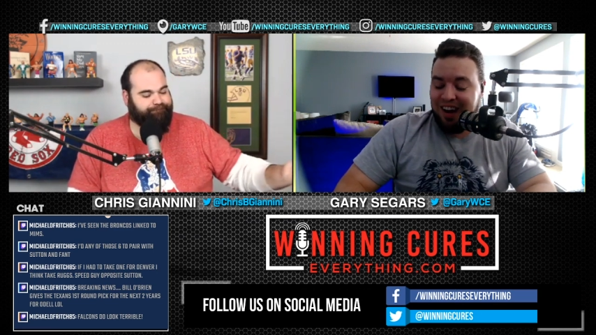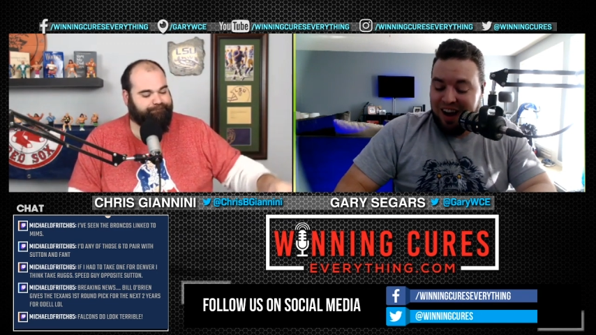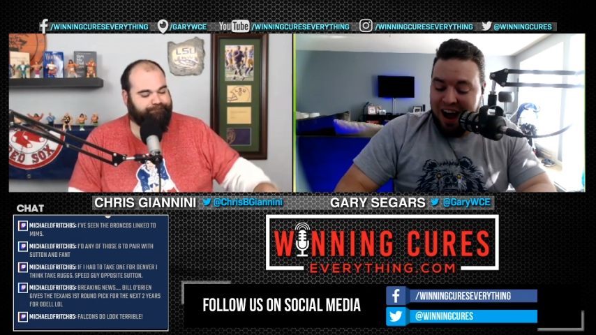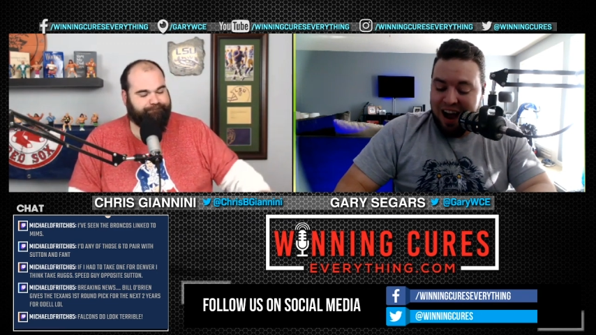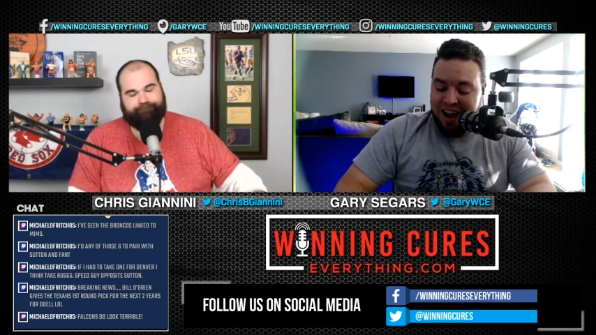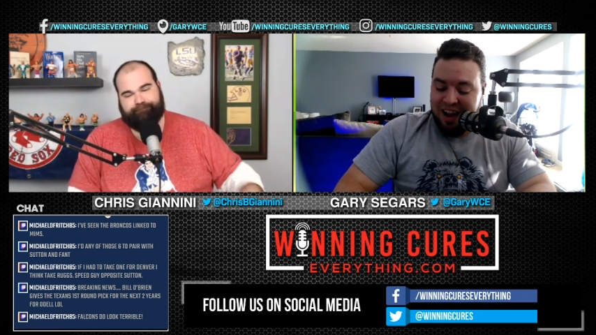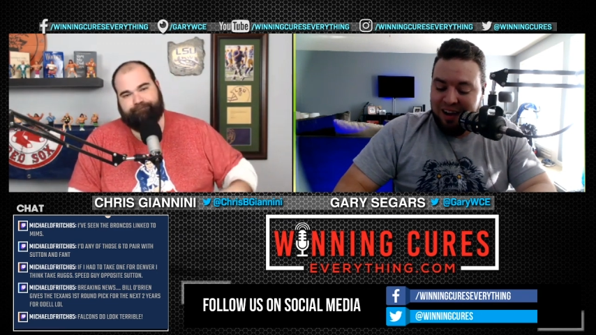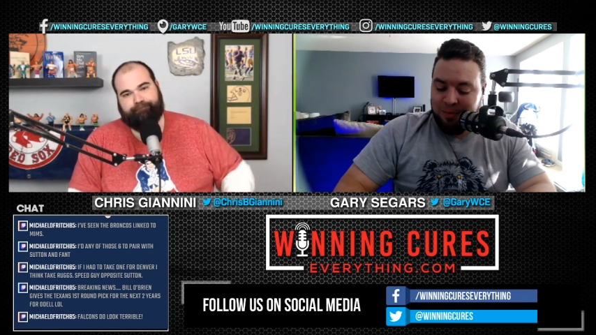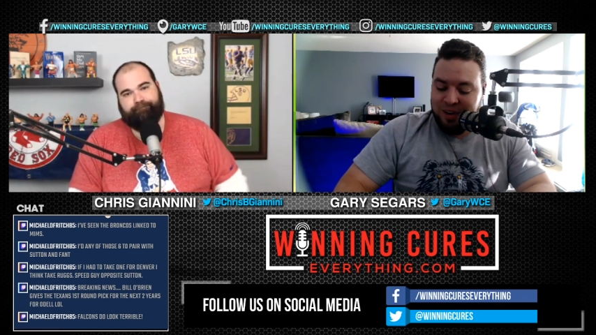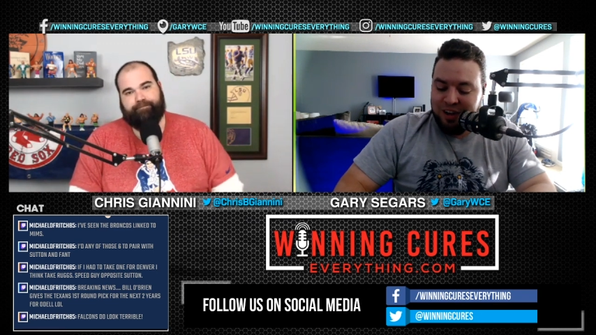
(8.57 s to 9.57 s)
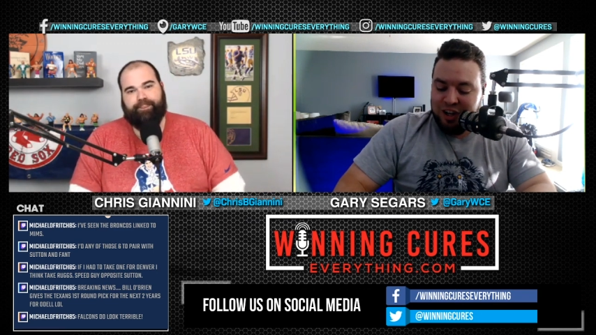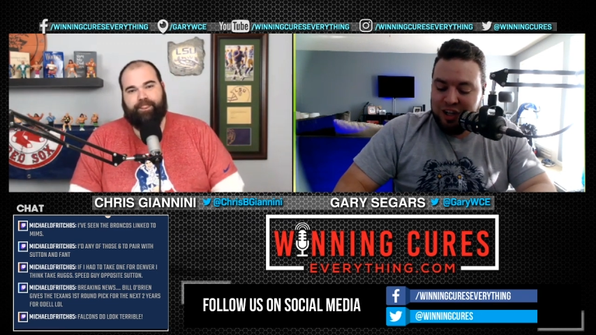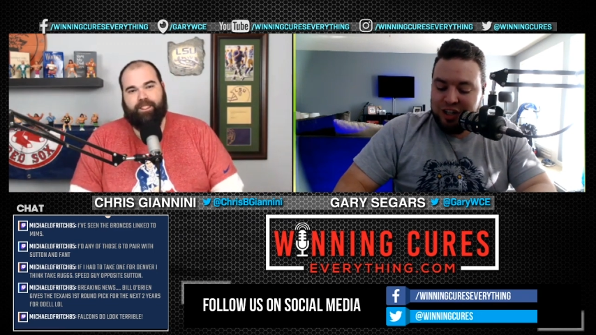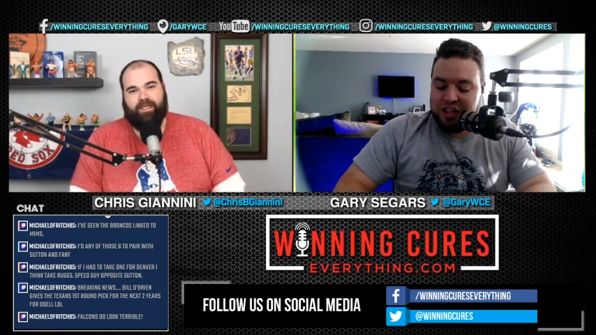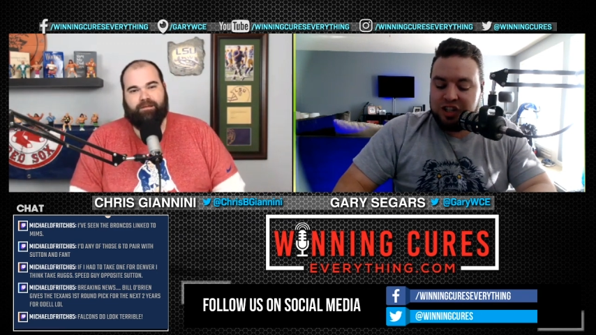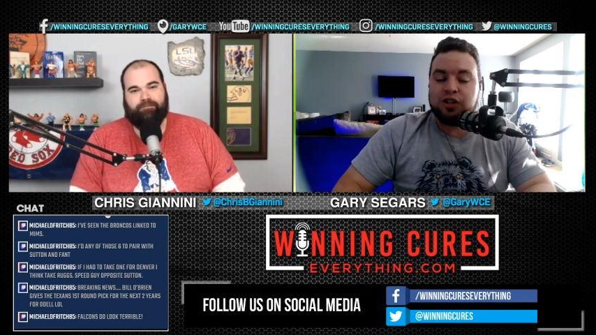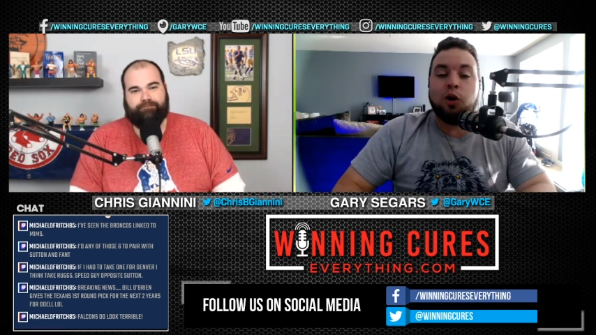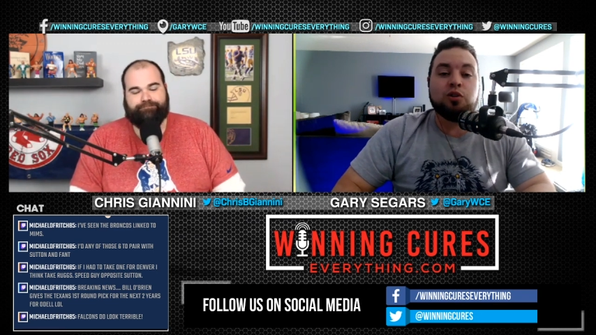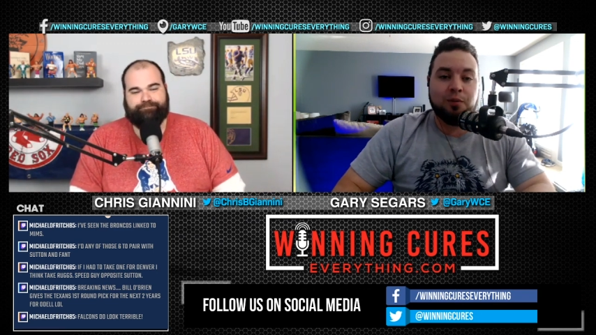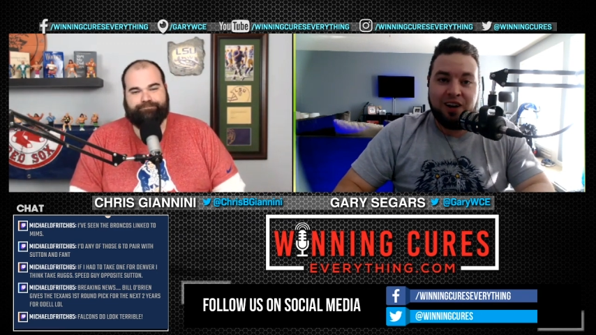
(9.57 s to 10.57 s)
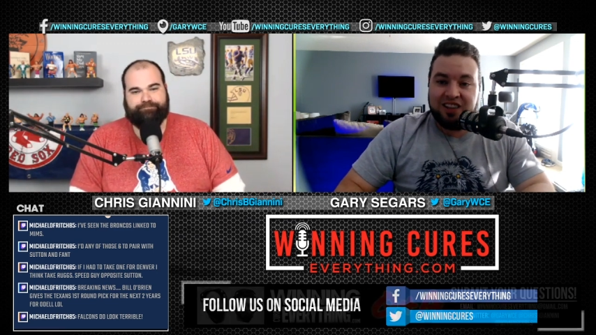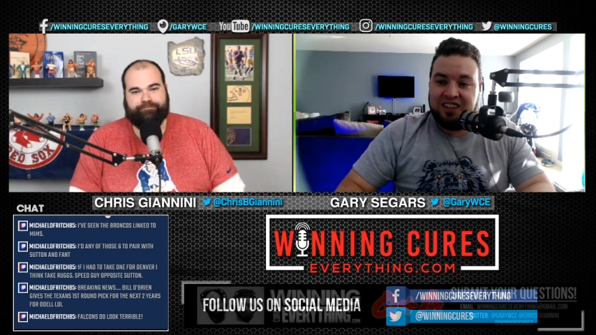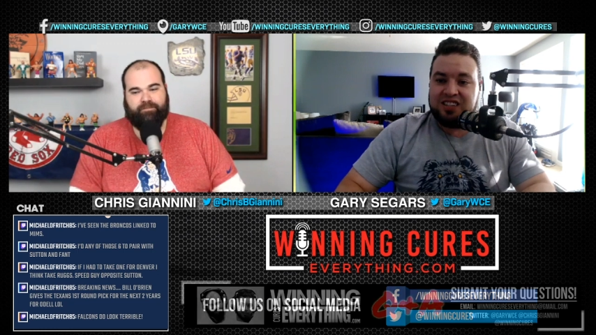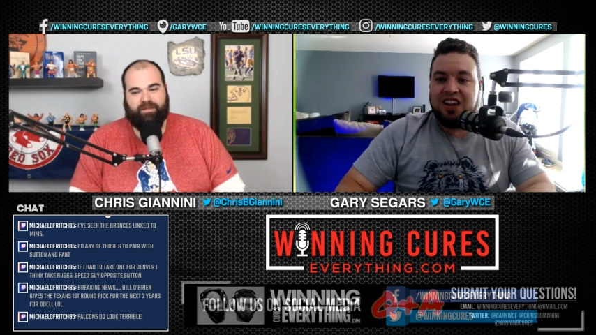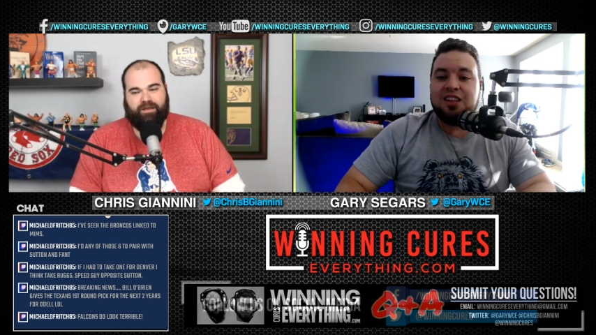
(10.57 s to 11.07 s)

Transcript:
Speaker 1: I am stoked about this.